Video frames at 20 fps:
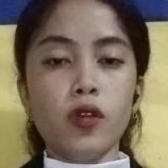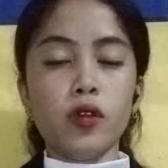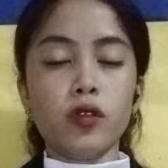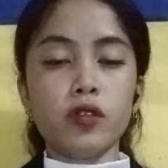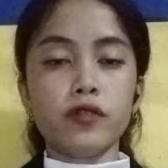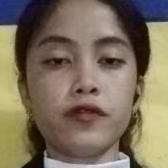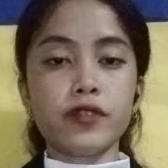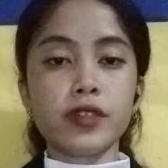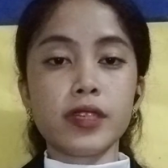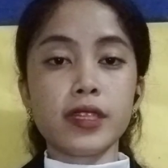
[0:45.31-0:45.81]

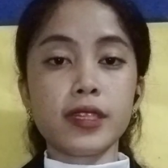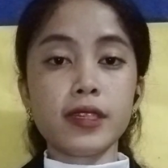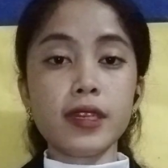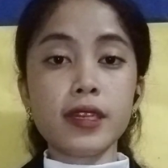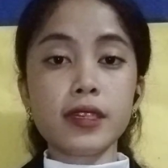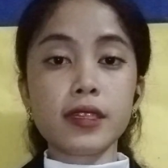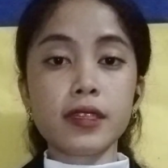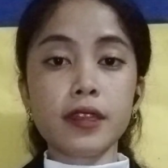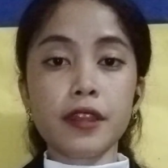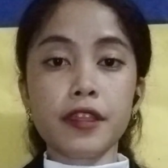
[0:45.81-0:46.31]
over
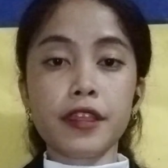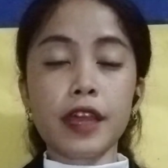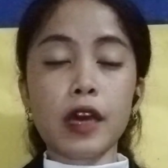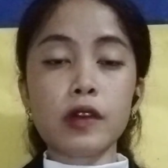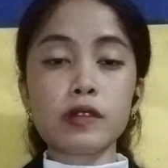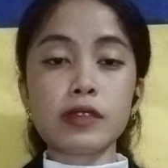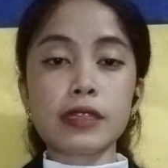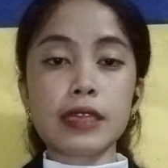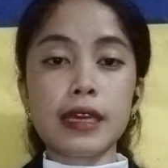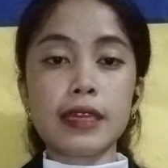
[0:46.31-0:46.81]

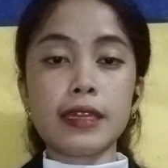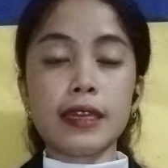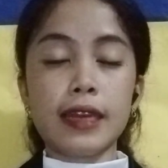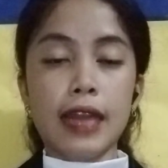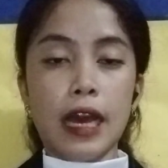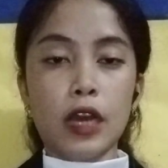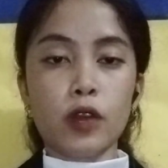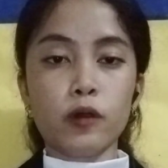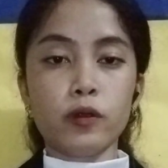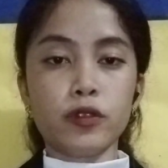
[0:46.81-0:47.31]
6,000
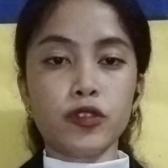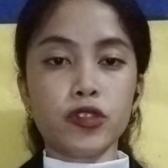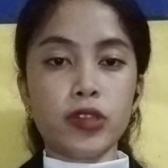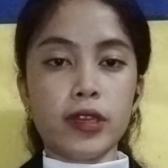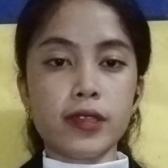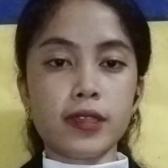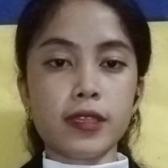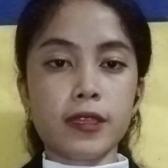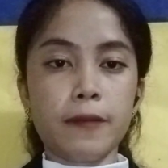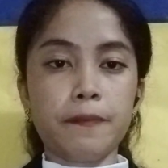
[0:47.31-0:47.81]

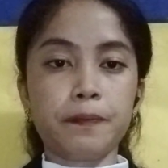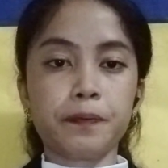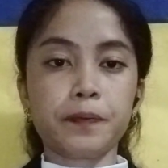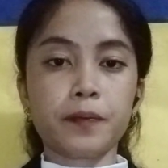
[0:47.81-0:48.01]
languages.